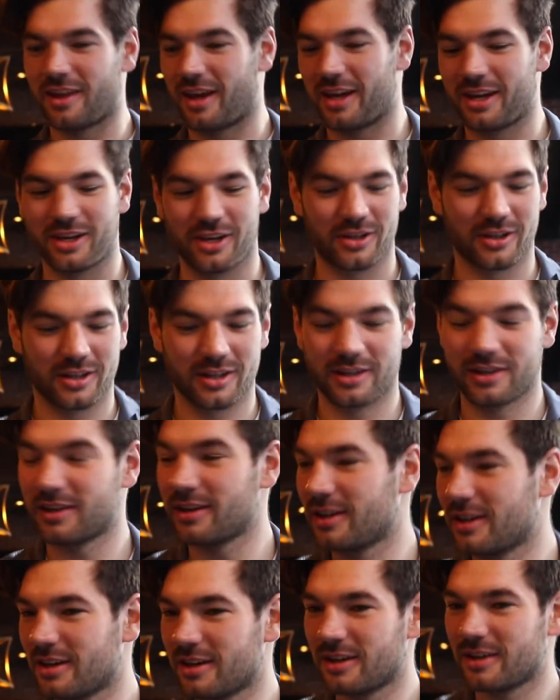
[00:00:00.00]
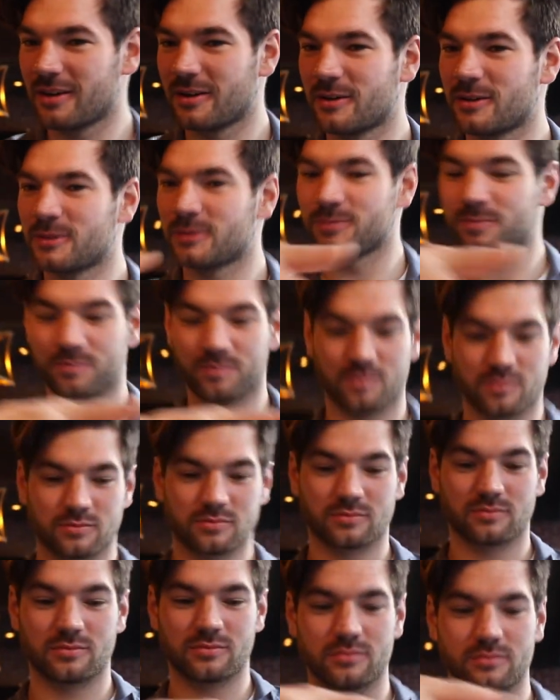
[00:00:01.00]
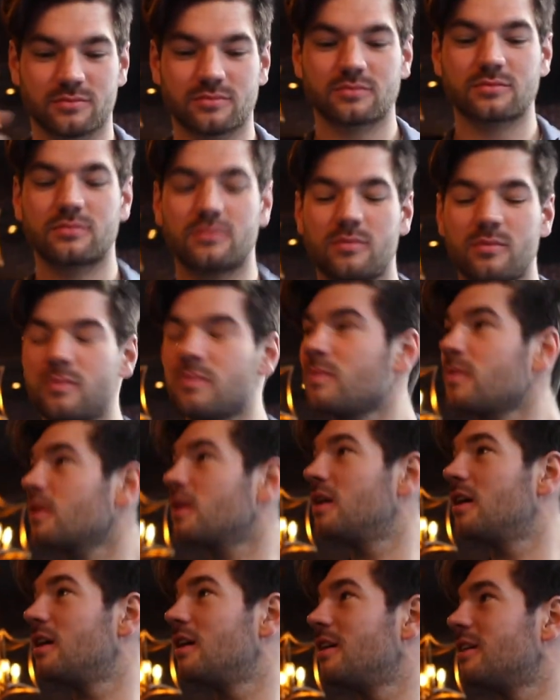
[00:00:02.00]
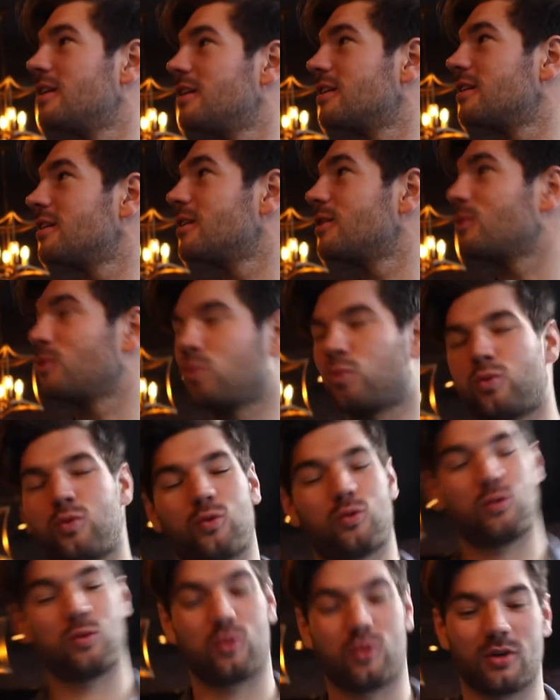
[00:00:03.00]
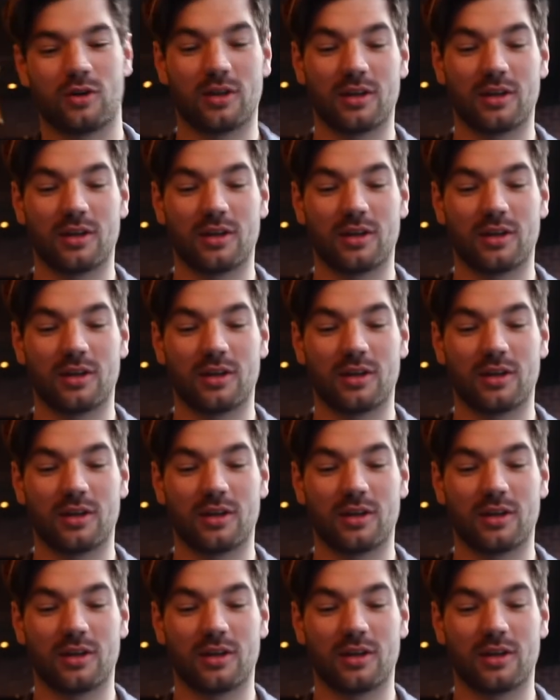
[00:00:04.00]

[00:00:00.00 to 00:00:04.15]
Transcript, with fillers: Thank you. You can always do, do that with a little bit of that and go like sweet and heat. But oh,